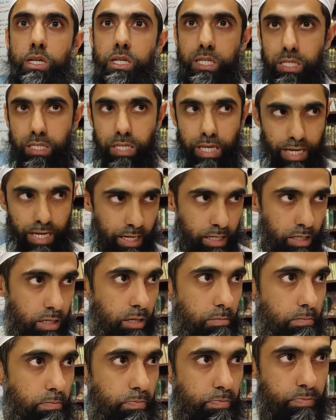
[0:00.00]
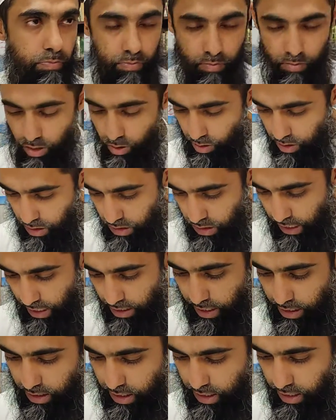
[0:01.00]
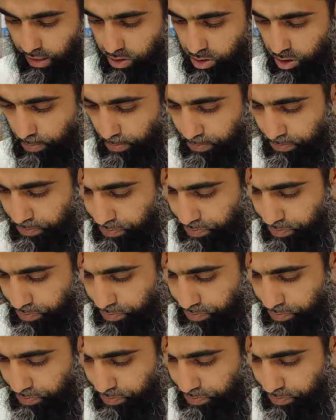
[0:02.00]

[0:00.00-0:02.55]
second. You understand that connection?